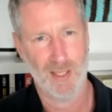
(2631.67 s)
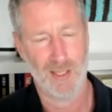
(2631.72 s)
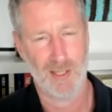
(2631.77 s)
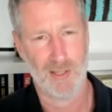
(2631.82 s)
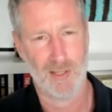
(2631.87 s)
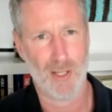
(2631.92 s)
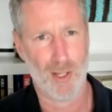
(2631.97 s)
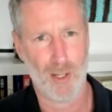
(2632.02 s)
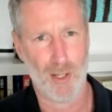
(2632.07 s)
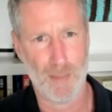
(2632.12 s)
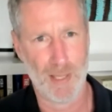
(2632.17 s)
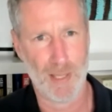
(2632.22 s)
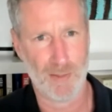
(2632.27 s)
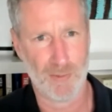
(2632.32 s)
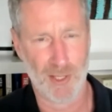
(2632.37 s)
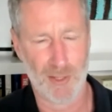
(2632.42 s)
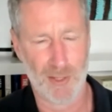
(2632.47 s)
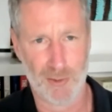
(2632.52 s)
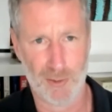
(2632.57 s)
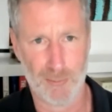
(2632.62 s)
Car
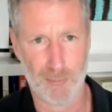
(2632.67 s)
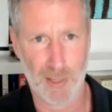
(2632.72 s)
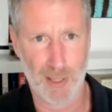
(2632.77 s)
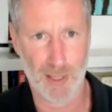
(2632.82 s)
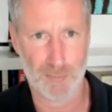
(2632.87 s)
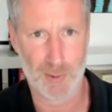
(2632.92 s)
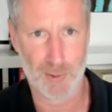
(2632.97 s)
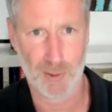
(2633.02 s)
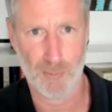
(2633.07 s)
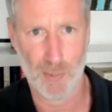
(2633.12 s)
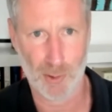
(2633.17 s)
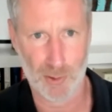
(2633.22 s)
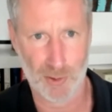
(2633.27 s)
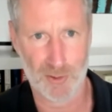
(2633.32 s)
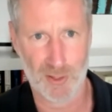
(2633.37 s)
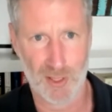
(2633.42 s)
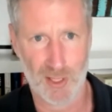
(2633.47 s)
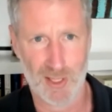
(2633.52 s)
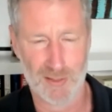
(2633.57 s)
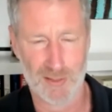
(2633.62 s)
manufacturing becomes
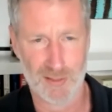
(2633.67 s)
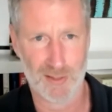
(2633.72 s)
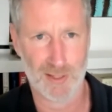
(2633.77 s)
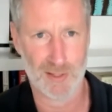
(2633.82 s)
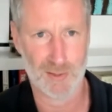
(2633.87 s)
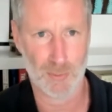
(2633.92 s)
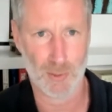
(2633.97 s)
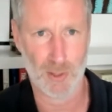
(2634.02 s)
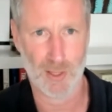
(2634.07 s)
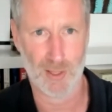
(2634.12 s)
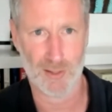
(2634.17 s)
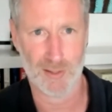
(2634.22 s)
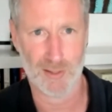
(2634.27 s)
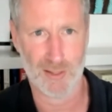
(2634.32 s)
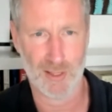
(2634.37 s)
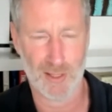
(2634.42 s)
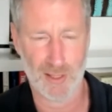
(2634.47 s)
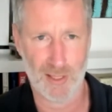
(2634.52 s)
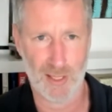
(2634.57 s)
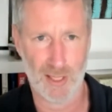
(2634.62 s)
commoditized in this world,
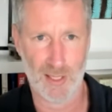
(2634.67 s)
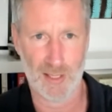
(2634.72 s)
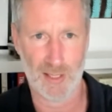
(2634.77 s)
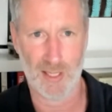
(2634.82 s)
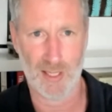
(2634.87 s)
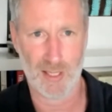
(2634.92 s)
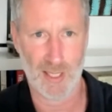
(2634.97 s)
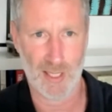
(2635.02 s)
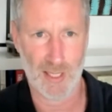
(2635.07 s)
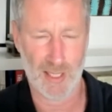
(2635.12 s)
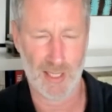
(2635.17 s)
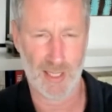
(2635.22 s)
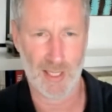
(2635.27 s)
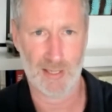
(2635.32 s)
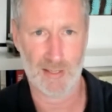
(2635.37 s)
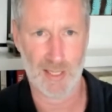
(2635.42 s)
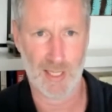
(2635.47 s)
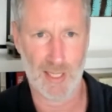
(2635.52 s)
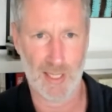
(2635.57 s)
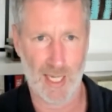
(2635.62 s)

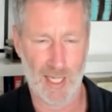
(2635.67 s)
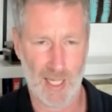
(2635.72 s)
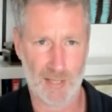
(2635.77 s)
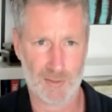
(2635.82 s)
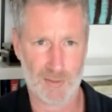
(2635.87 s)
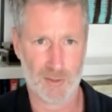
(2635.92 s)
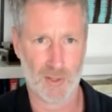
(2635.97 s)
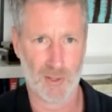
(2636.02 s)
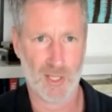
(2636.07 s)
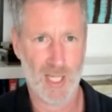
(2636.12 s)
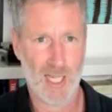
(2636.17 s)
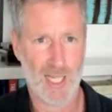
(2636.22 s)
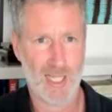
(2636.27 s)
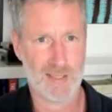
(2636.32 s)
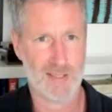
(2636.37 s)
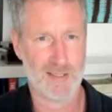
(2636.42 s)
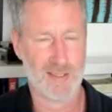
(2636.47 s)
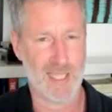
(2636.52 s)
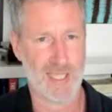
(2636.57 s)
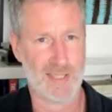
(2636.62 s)
and so
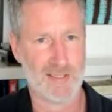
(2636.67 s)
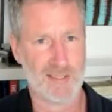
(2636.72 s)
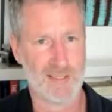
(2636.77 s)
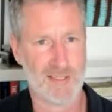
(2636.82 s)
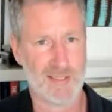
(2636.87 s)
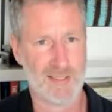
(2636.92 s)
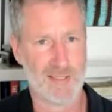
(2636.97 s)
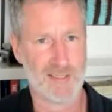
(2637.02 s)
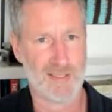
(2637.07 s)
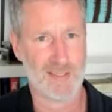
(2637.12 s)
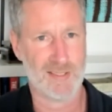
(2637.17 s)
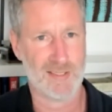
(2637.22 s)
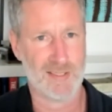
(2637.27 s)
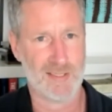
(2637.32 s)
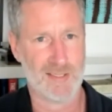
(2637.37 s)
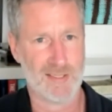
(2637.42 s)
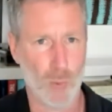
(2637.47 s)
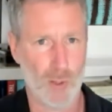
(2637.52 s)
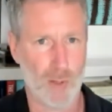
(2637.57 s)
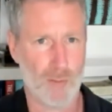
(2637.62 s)
it's less
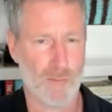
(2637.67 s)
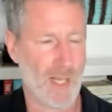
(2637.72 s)
interesting.